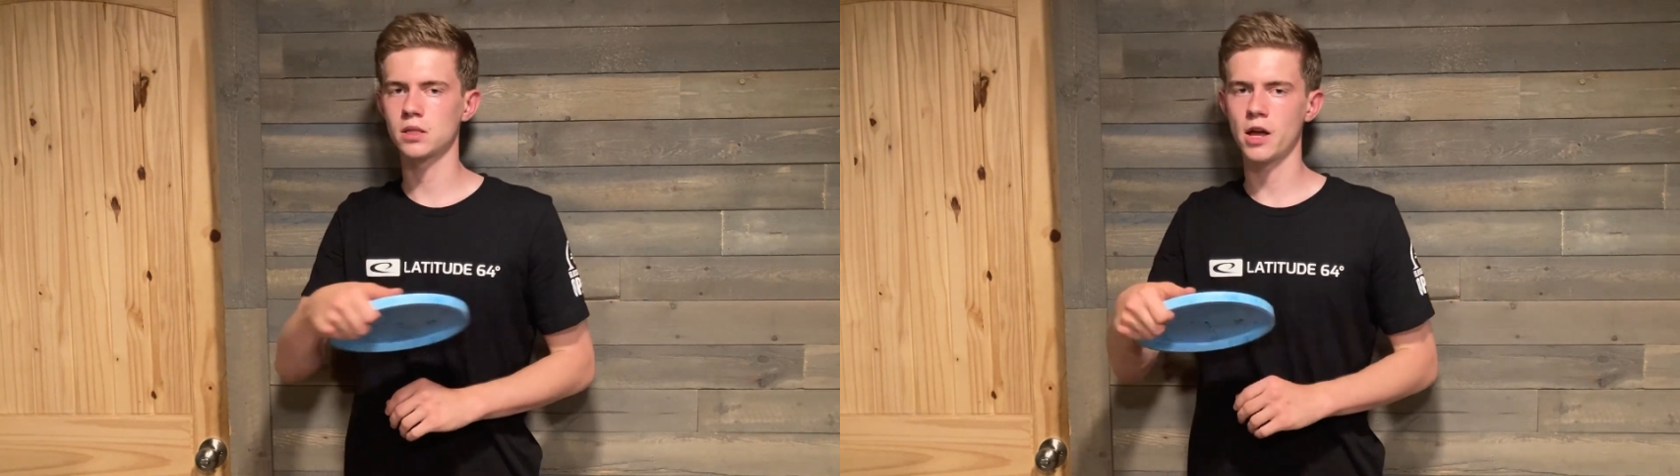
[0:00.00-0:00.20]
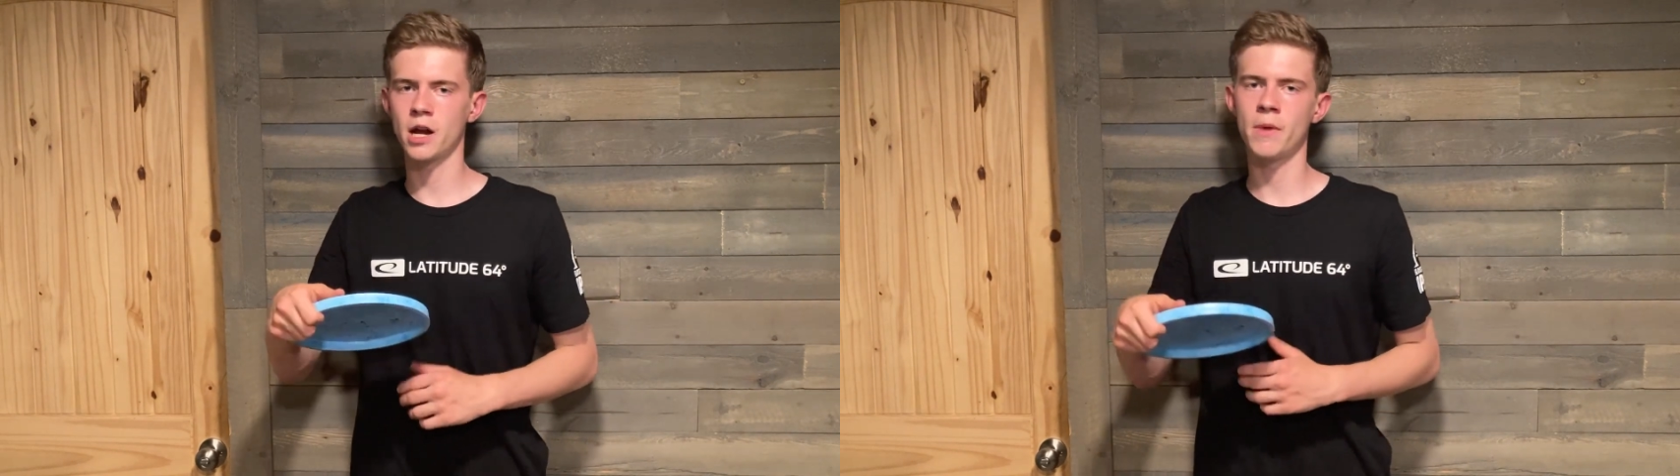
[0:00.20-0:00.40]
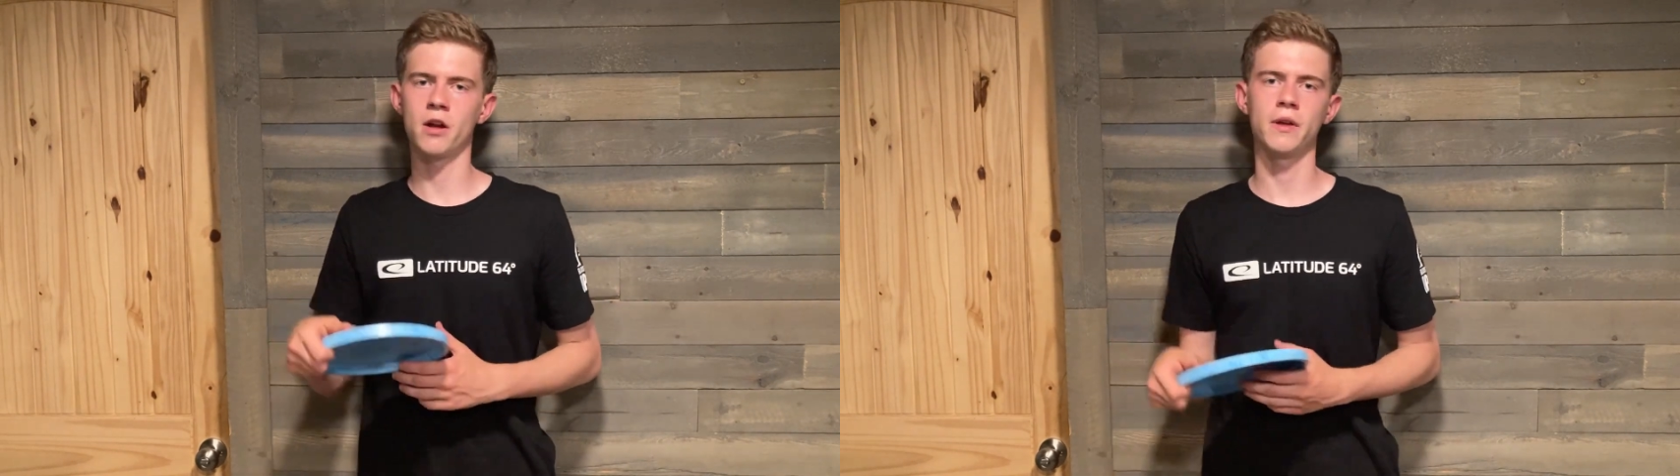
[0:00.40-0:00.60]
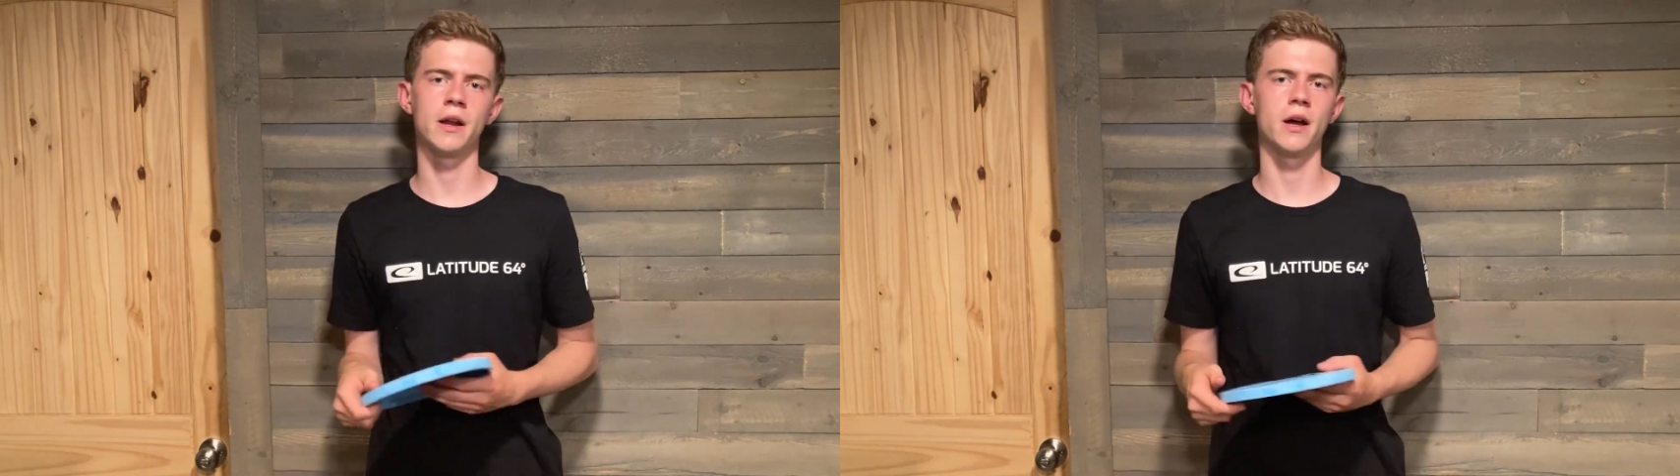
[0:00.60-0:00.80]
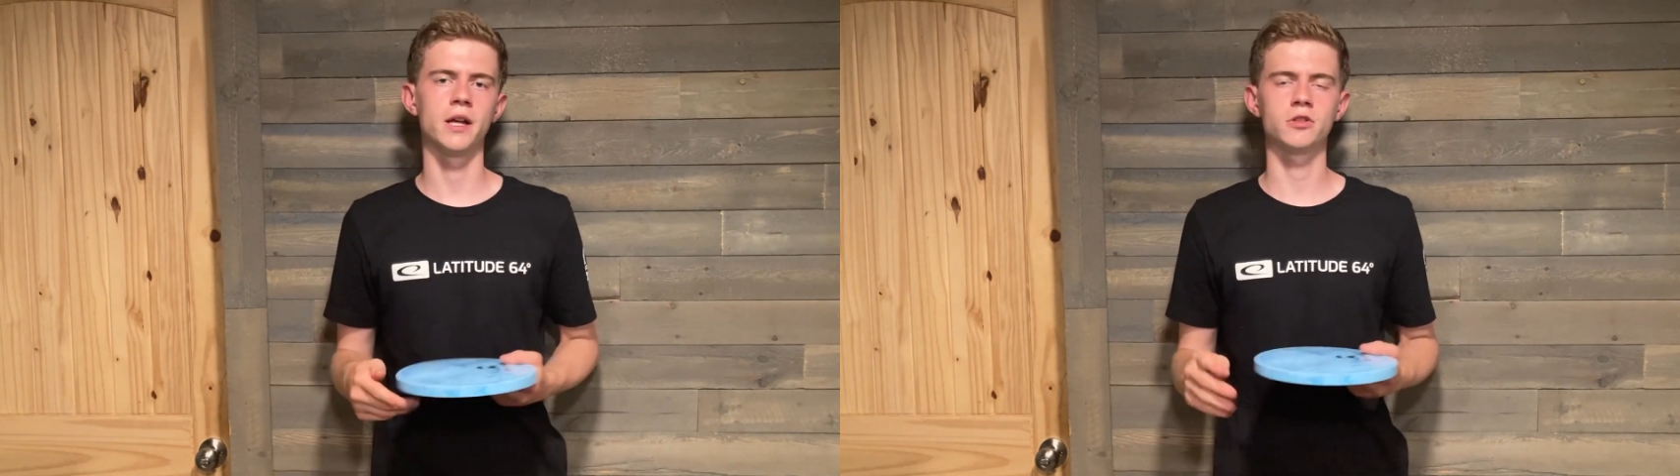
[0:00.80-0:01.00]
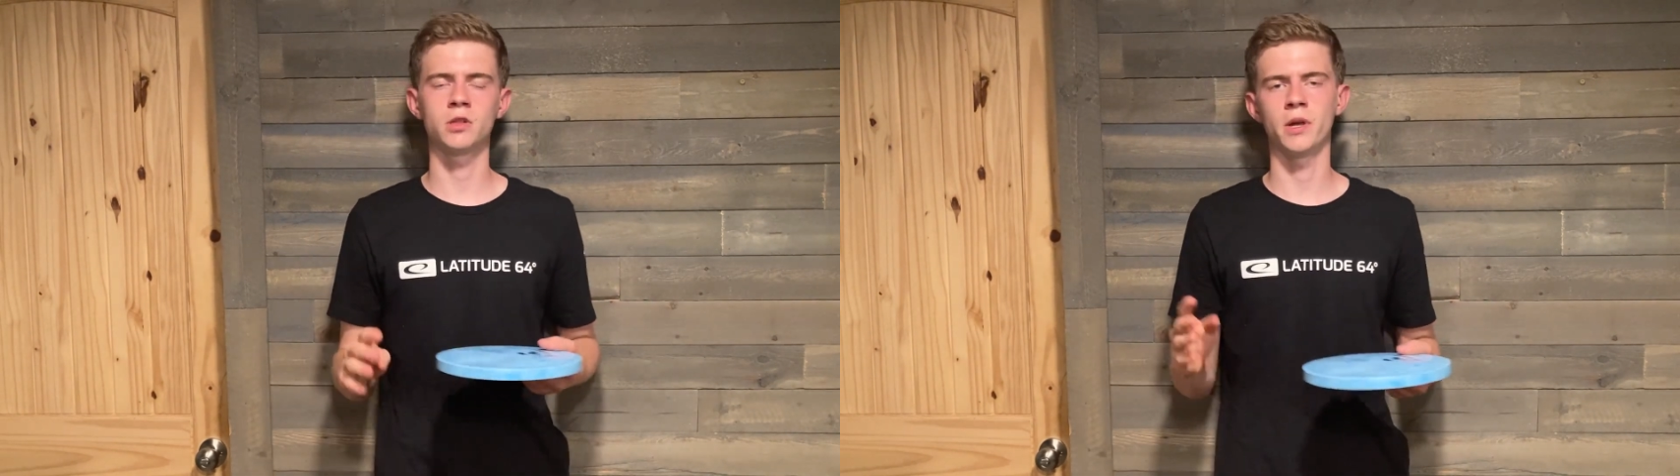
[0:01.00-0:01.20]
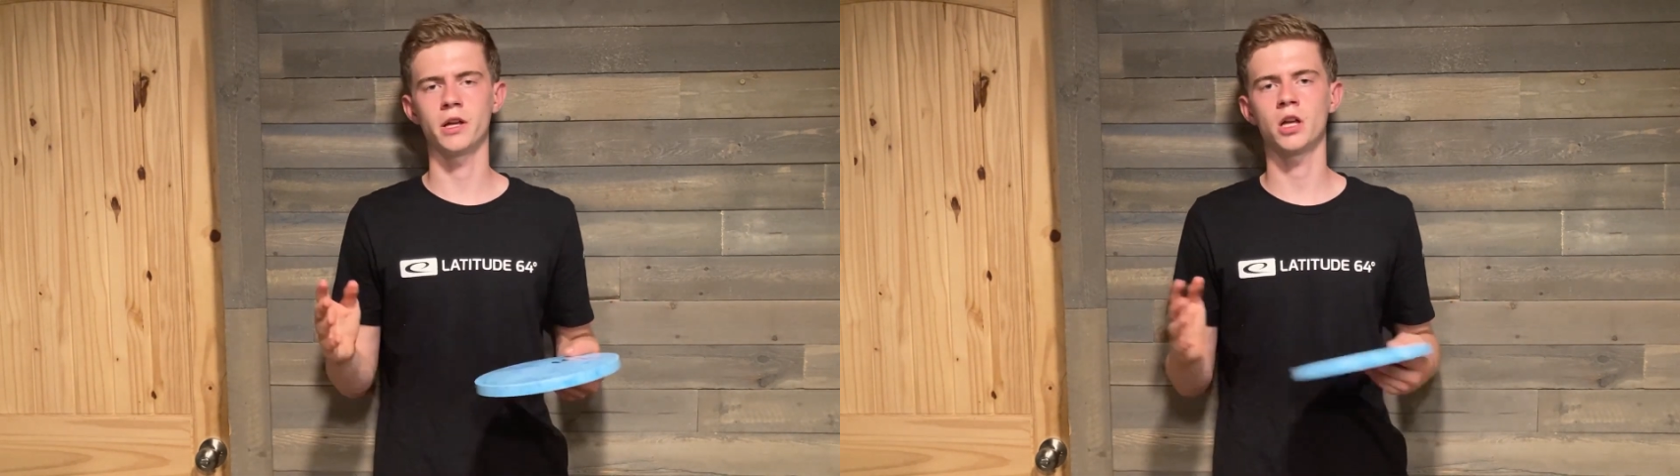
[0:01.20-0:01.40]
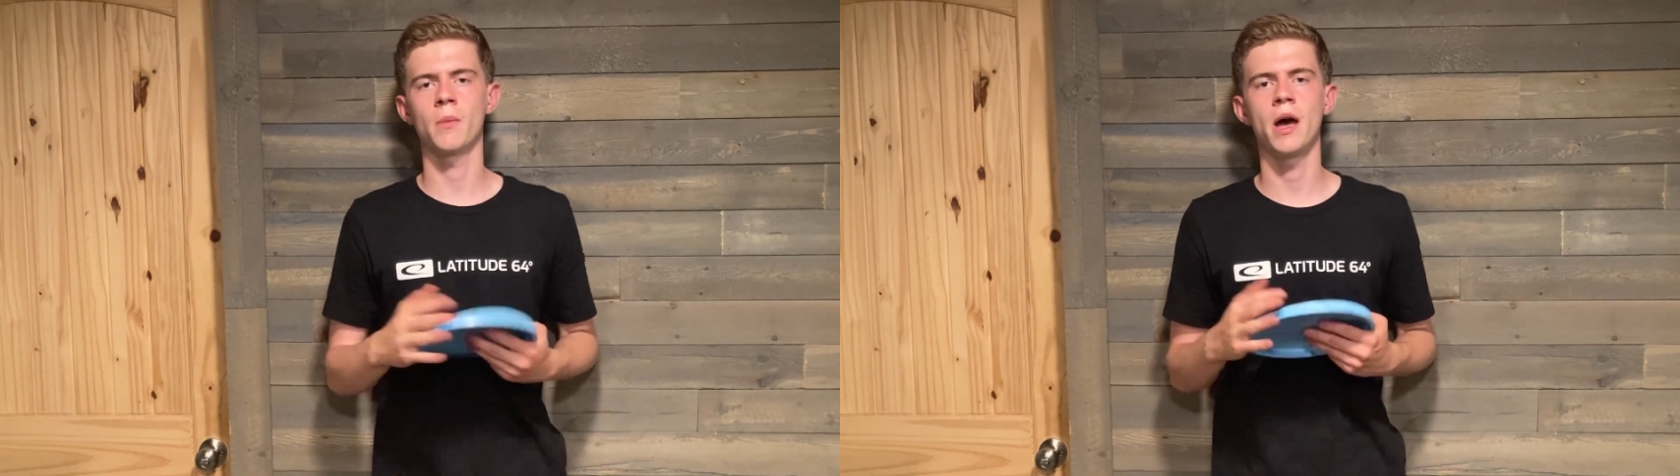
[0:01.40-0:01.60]
amount of anhyzer to make
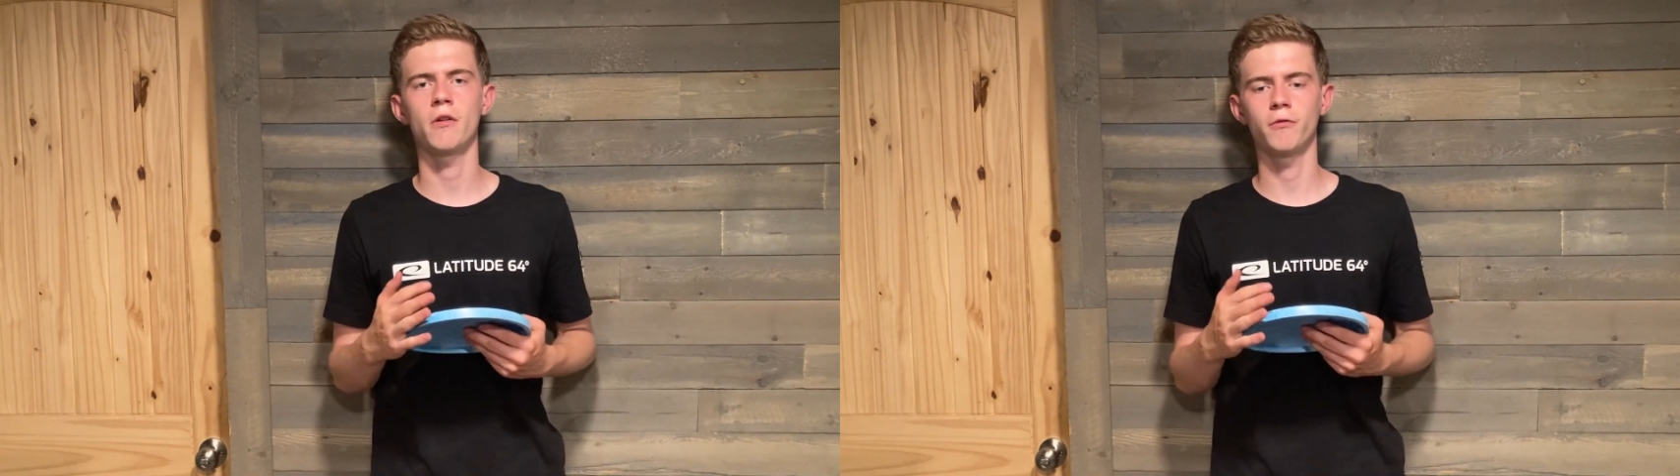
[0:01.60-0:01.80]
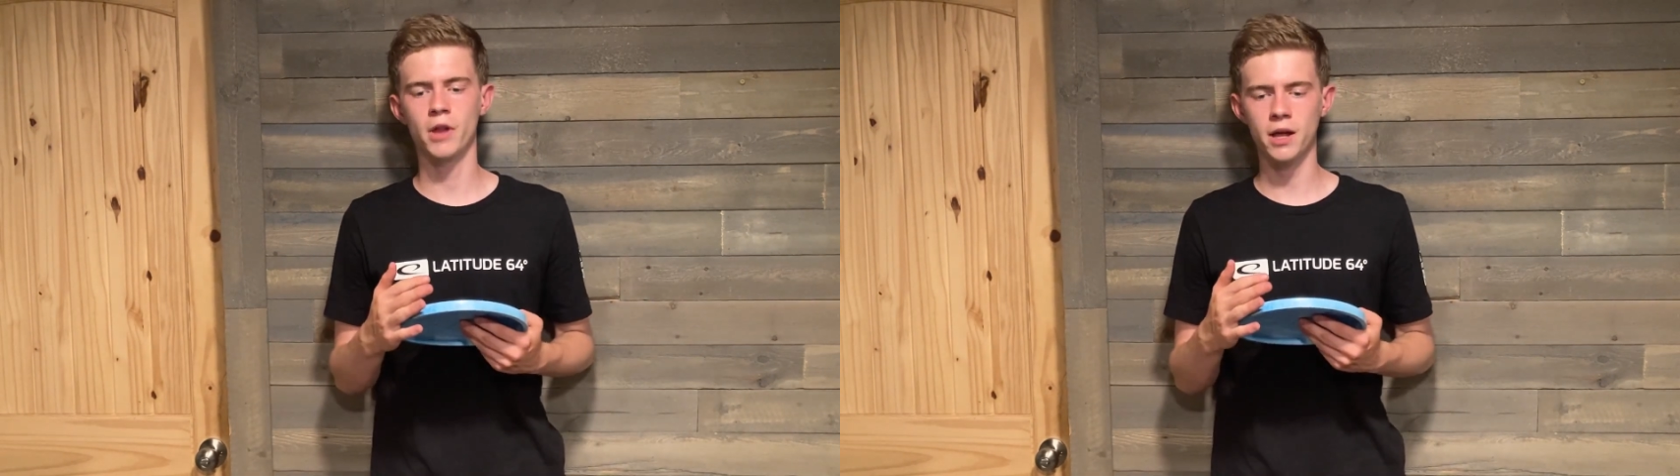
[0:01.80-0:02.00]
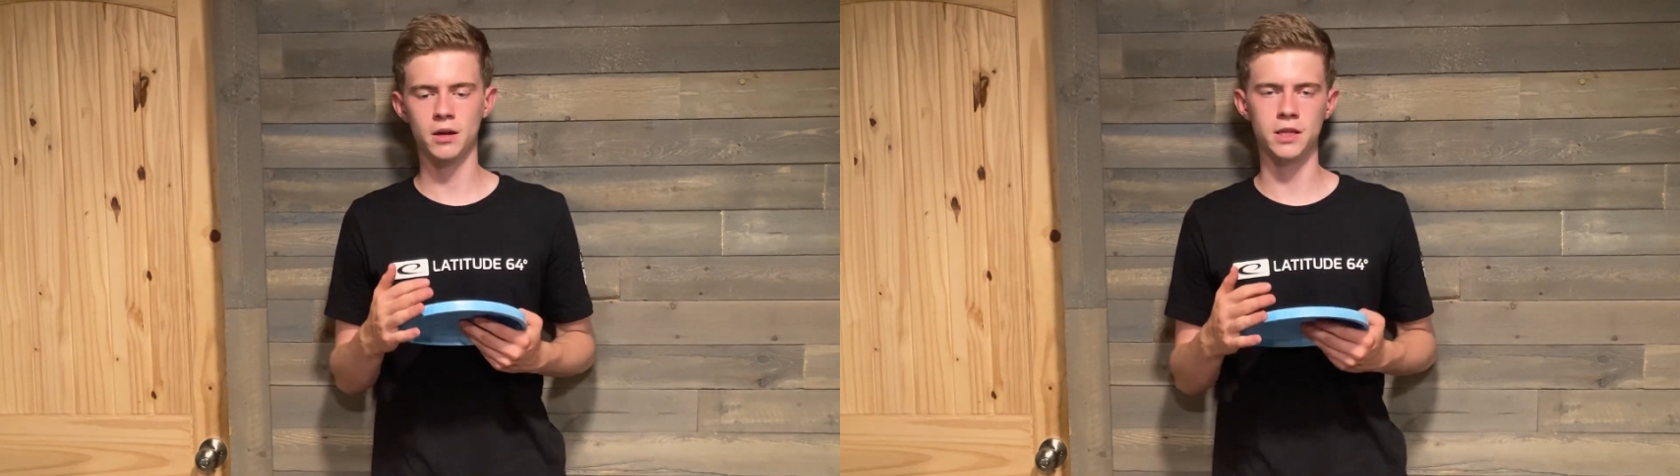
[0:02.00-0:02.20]
it come out flat,